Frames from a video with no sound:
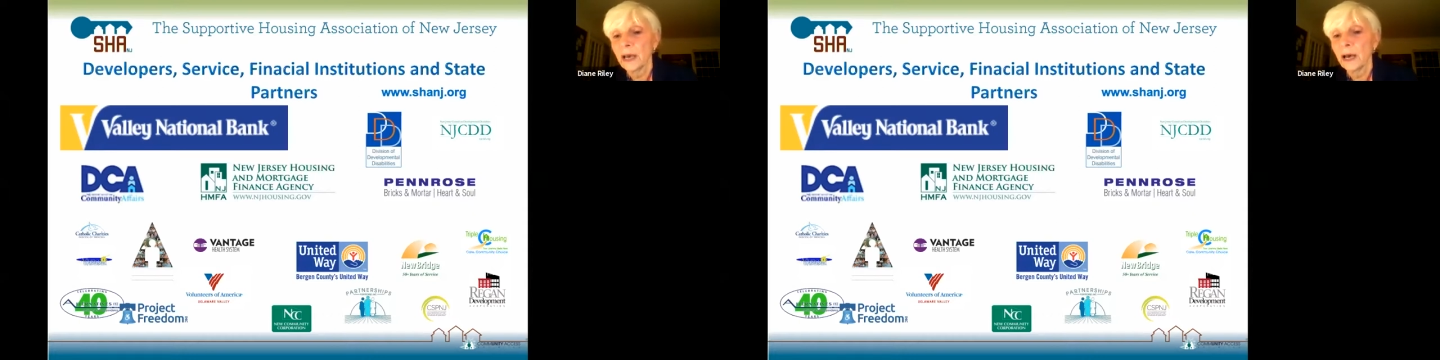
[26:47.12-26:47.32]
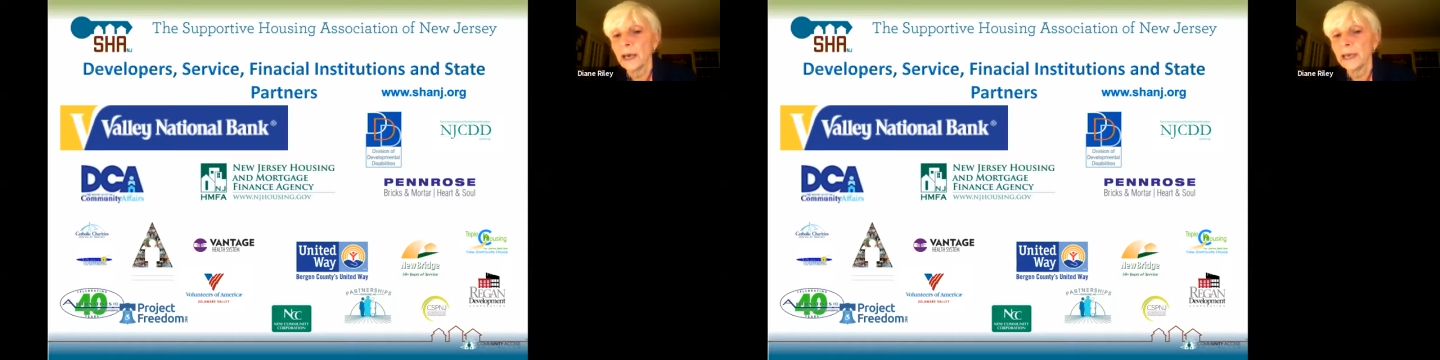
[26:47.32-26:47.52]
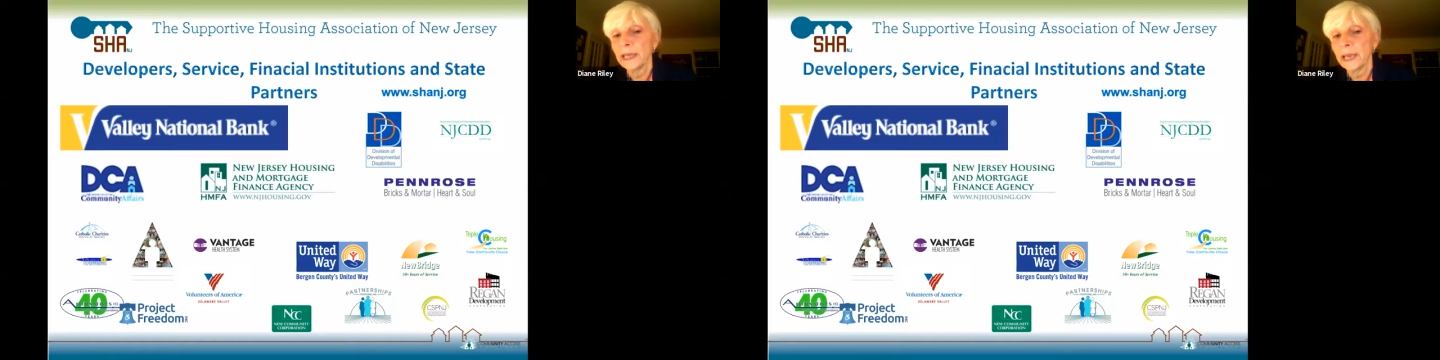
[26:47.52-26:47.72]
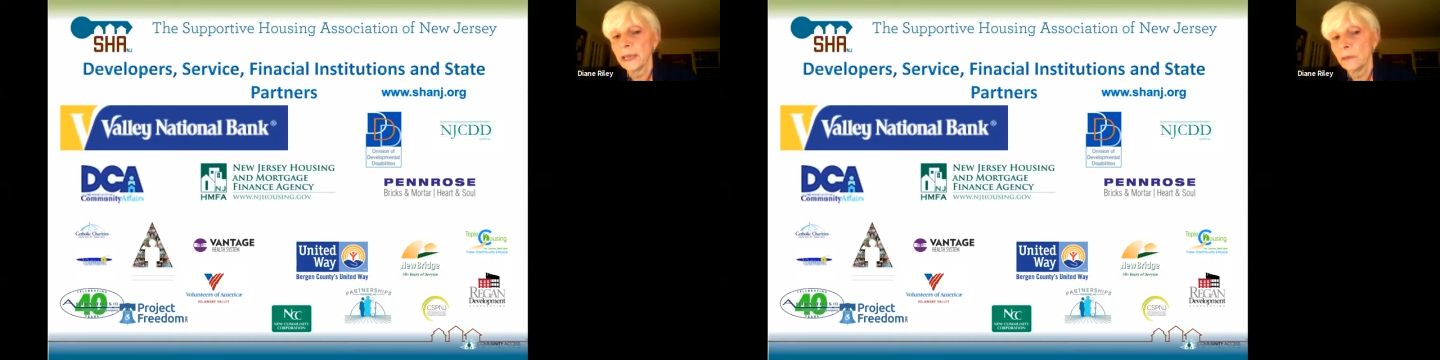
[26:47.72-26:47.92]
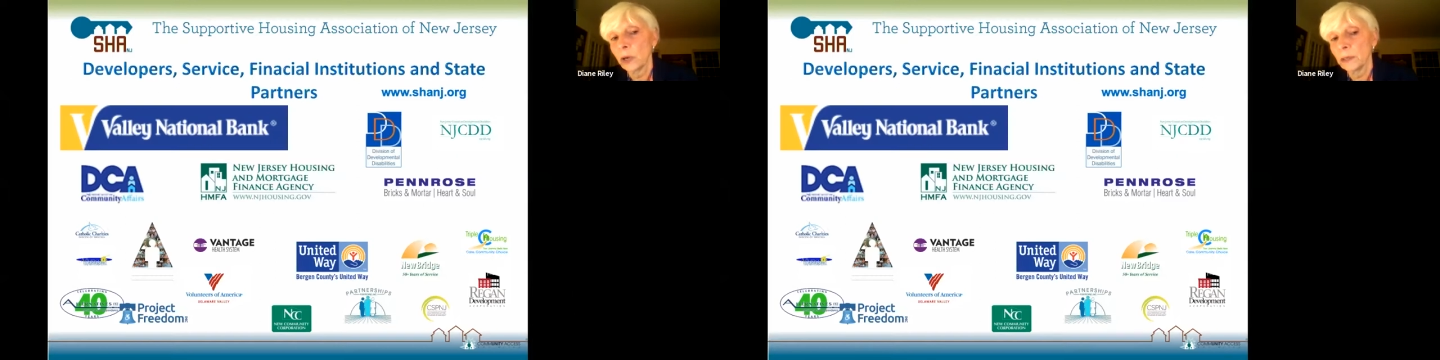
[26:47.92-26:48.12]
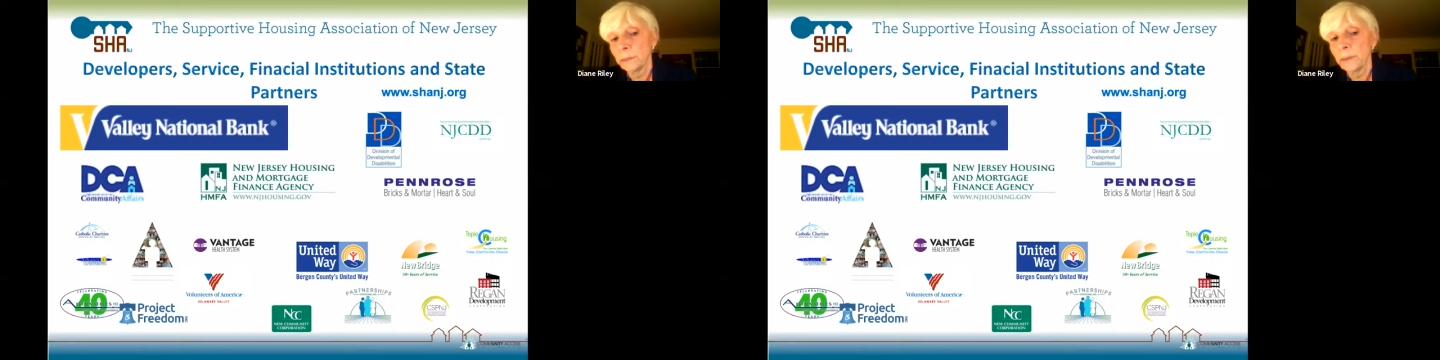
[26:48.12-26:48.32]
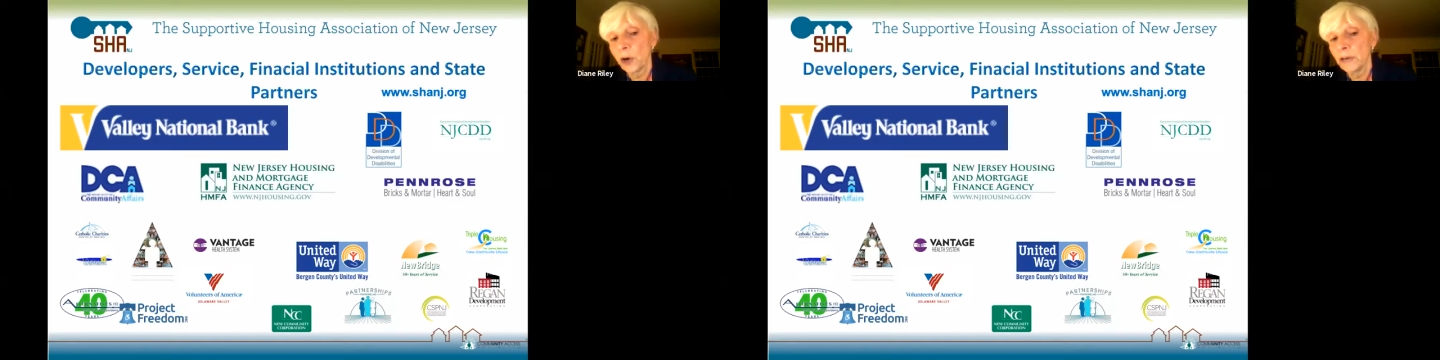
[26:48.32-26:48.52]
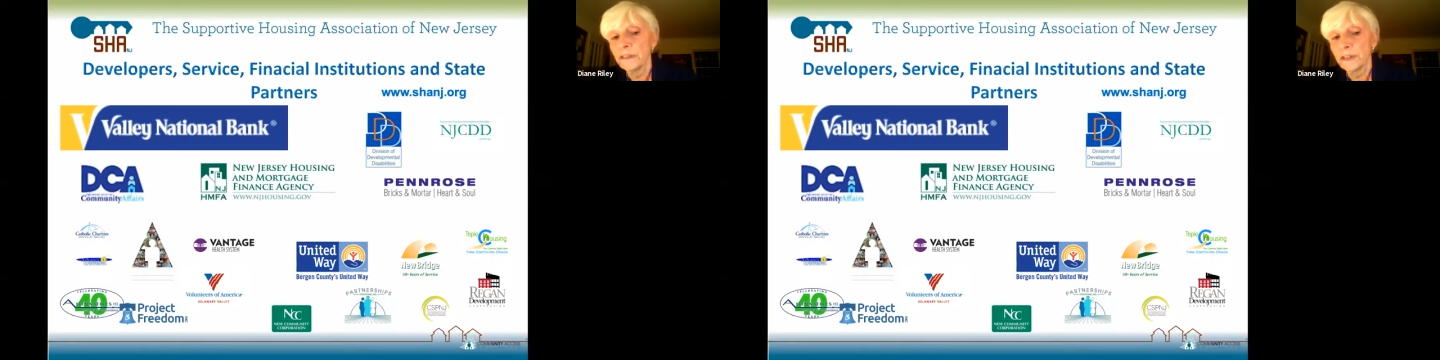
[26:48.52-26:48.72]
And what
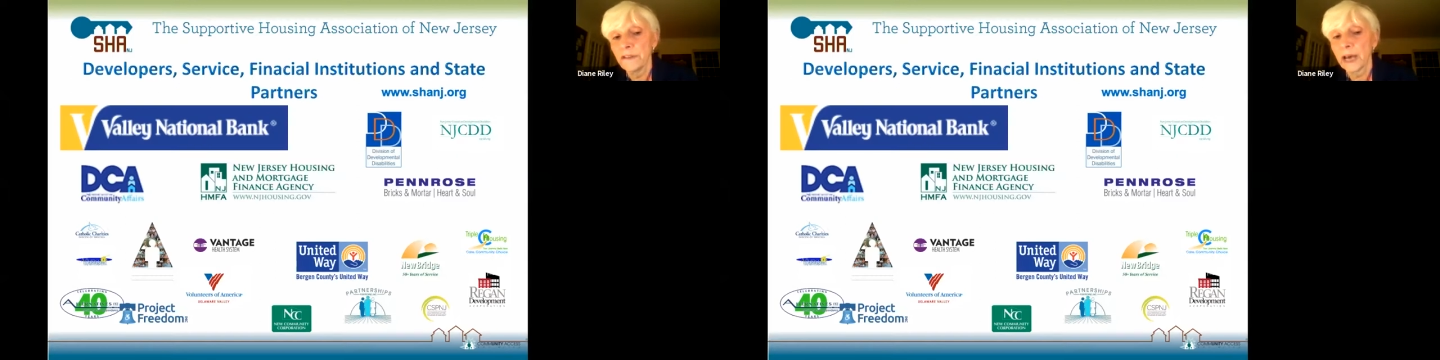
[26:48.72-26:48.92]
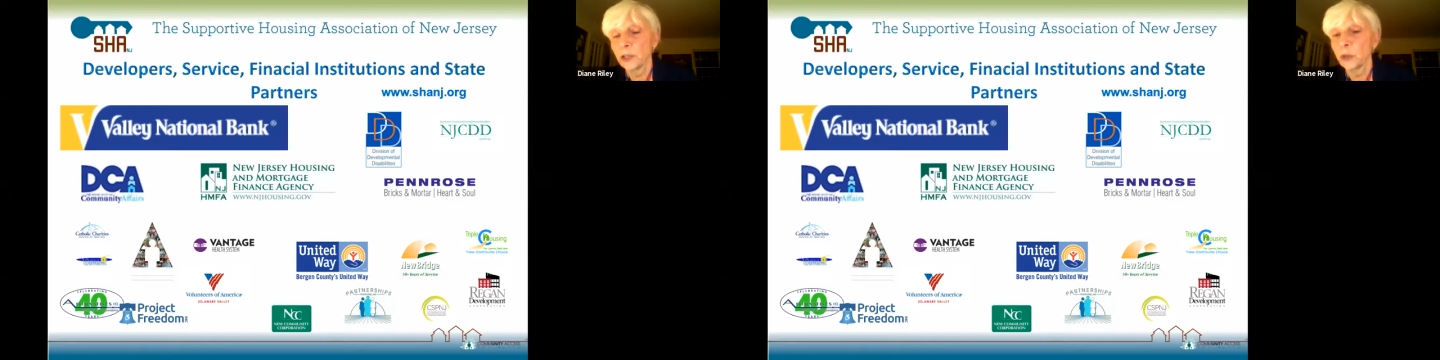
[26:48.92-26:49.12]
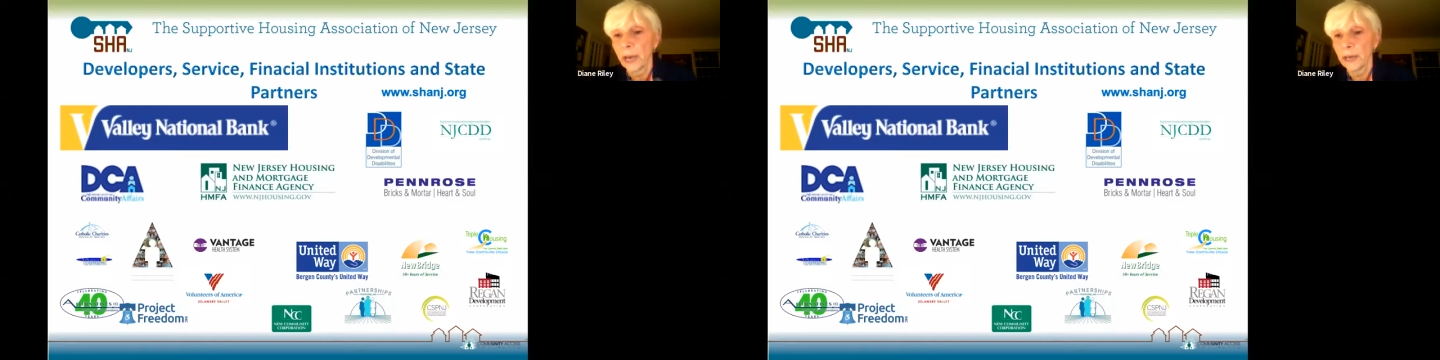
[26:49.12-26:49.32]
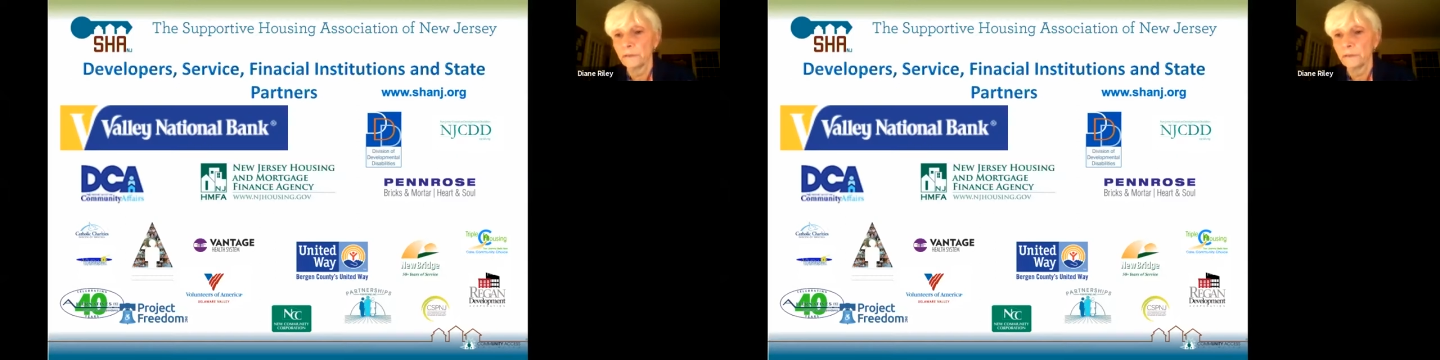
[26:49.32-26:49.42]
part of the value add